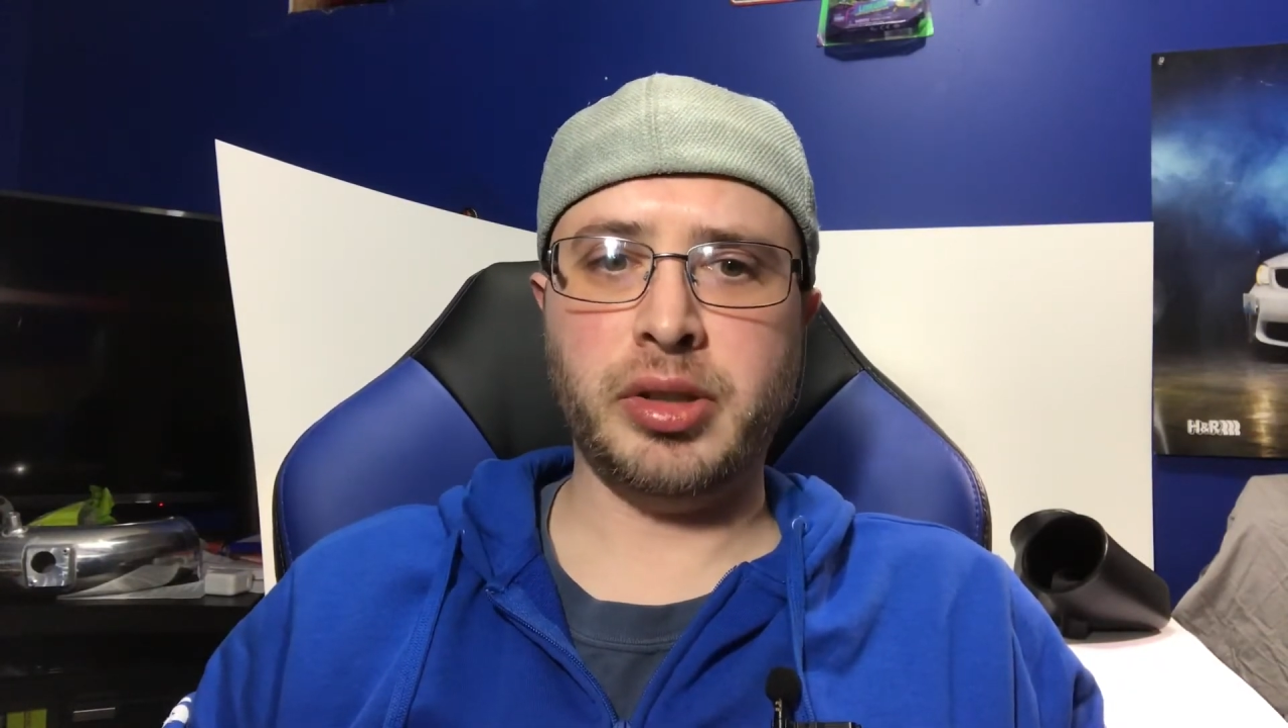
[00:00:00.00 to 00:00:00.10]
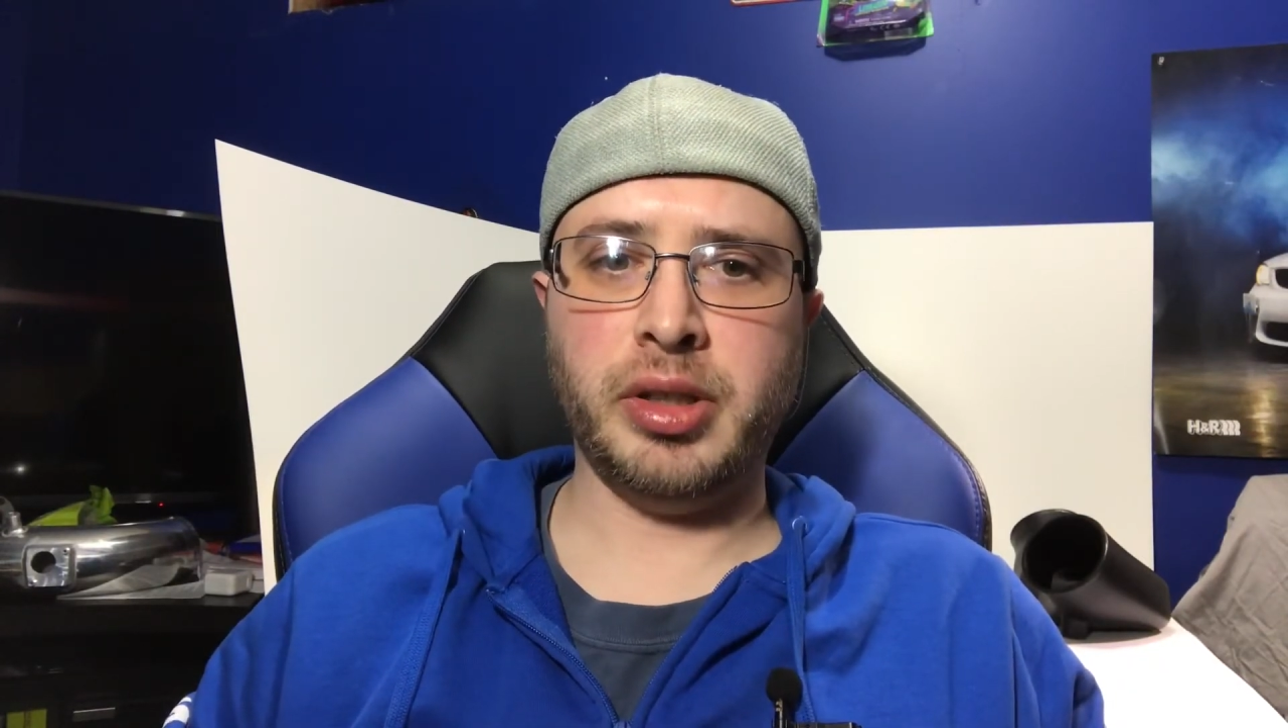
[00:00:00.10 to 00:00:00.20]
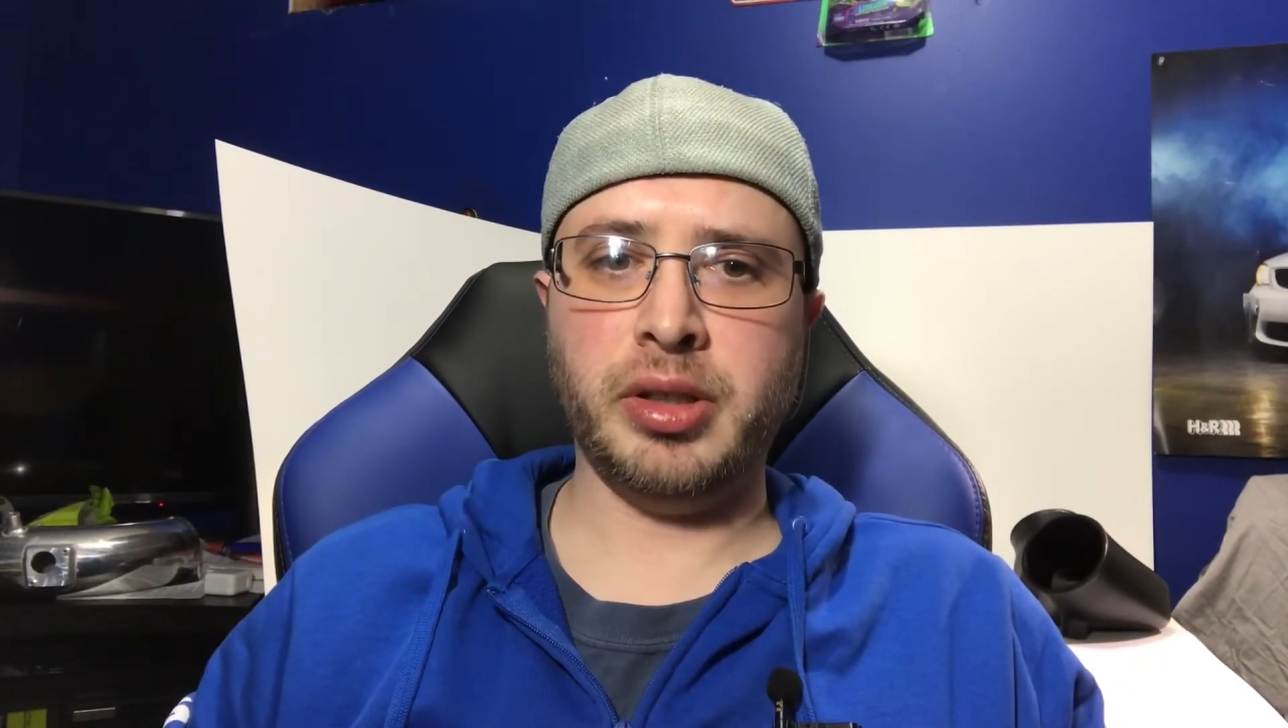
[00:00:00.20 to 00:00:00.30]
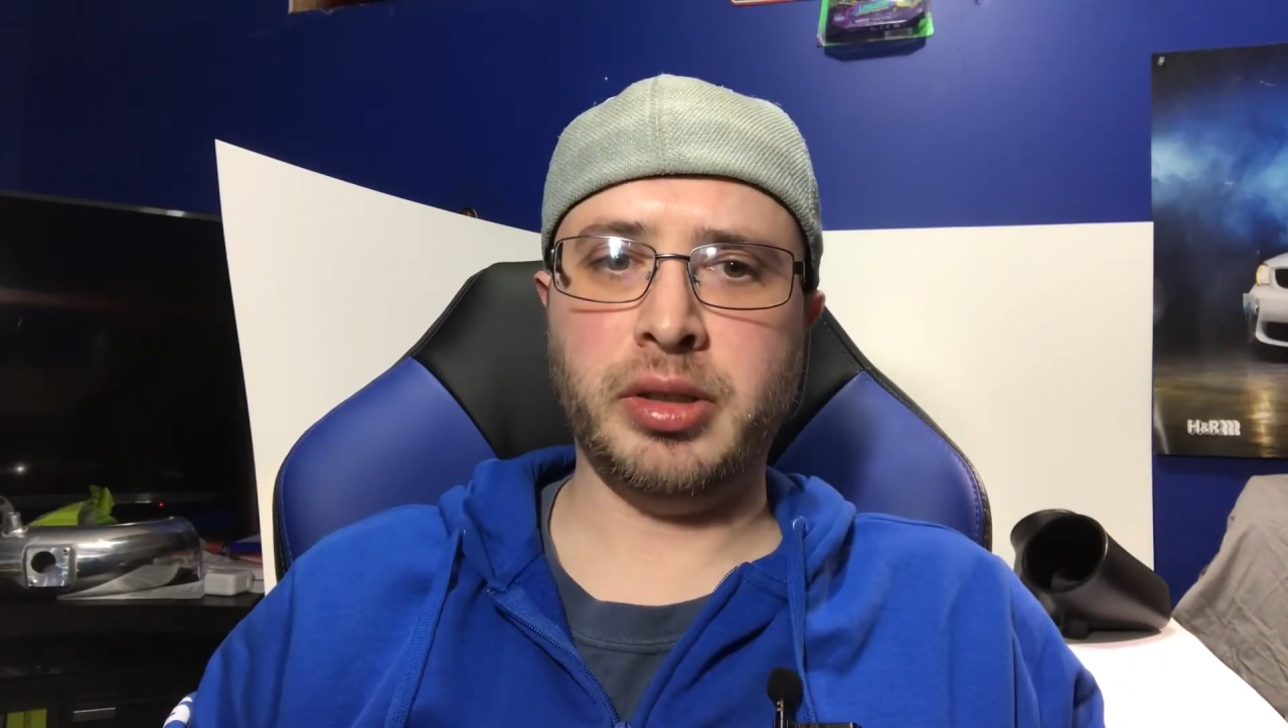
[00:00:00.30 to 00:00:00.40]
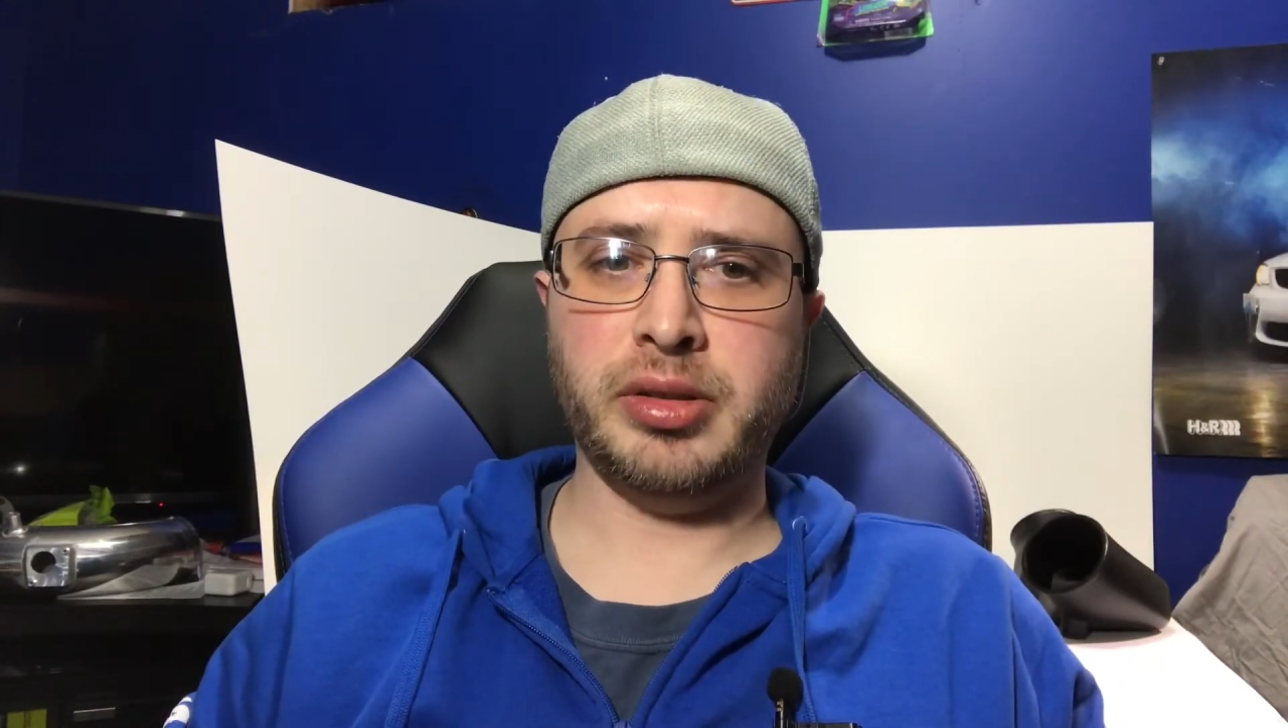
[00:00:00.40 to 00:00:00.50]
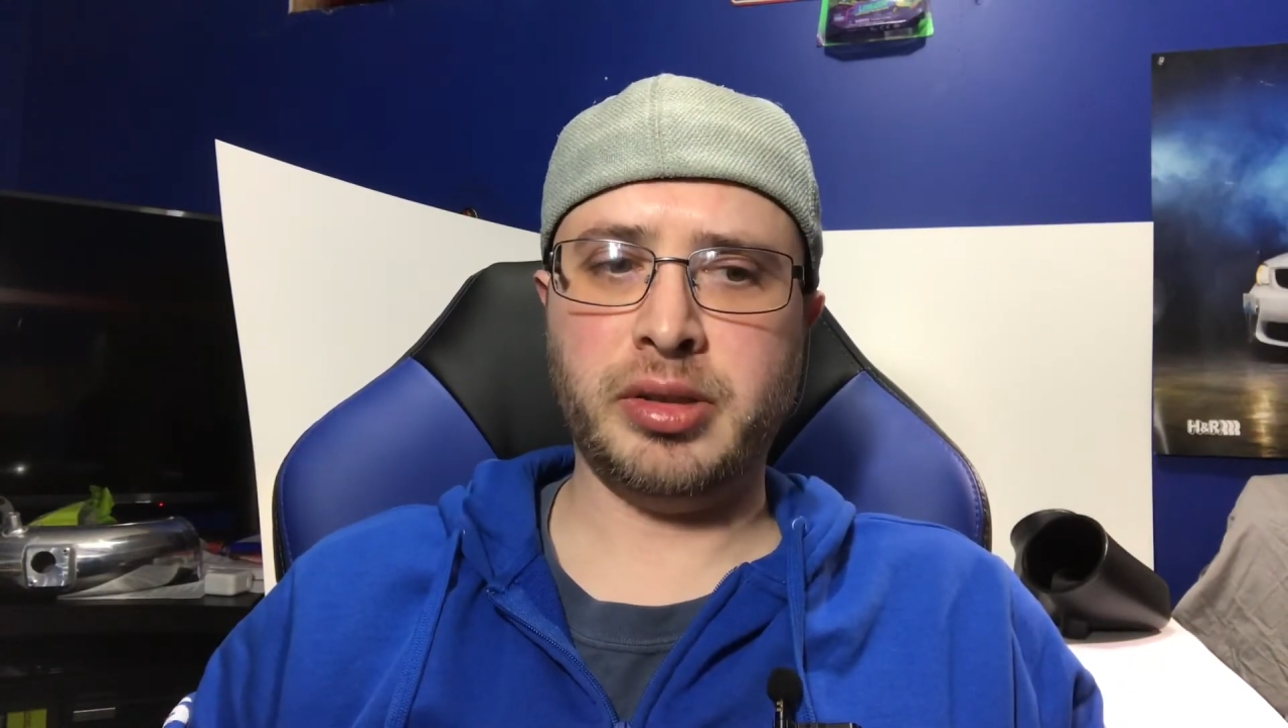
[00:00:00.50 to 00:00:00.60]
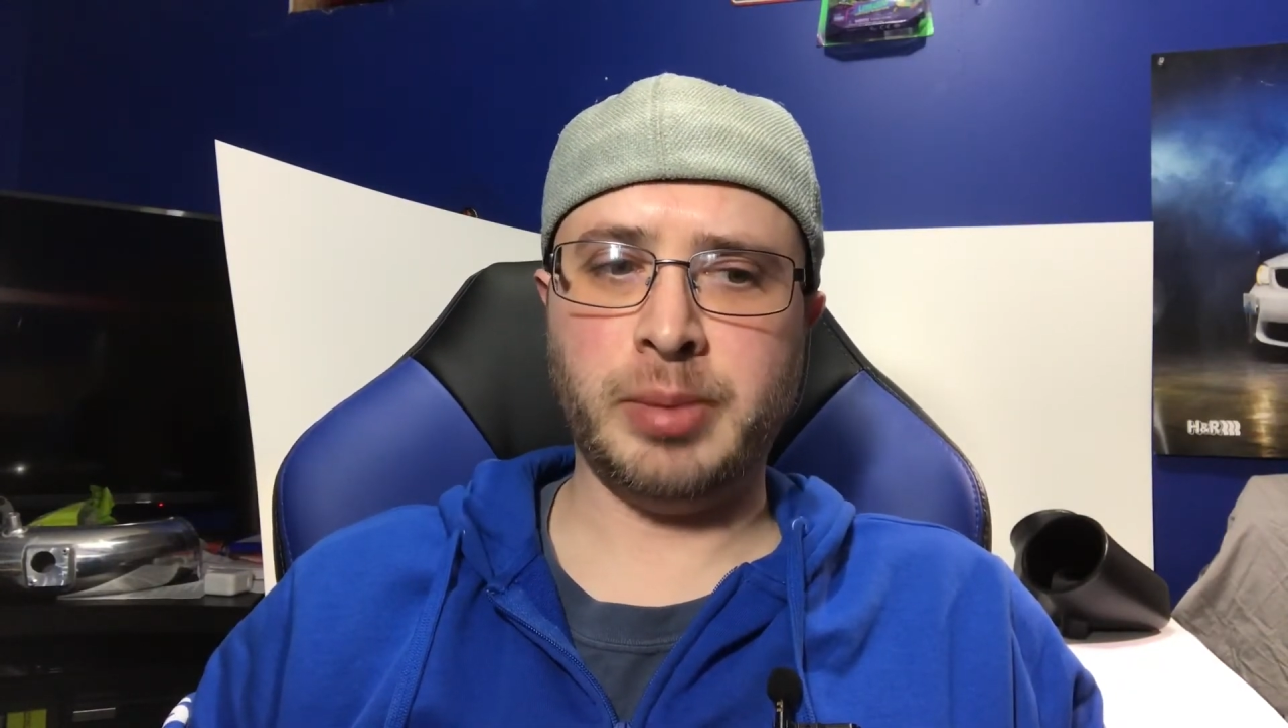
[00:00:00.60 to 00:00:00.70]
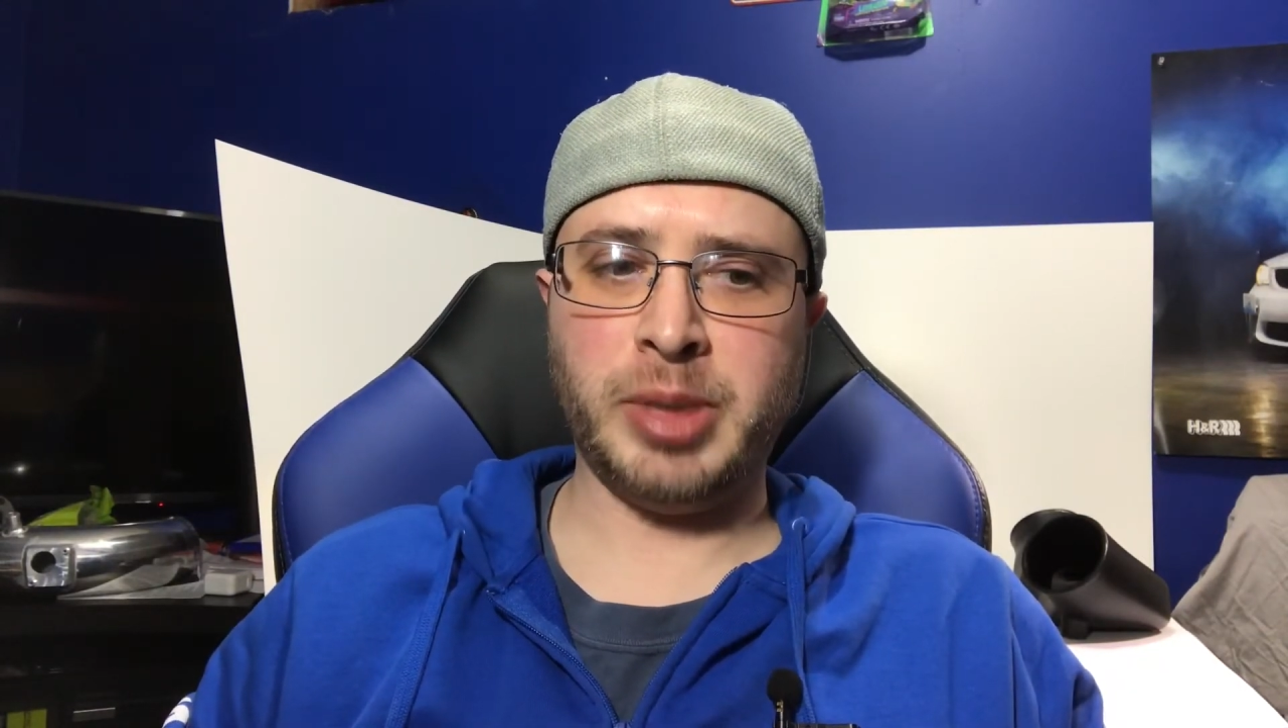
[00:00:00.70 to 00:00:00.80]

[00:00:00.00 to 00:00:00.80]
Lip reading: and some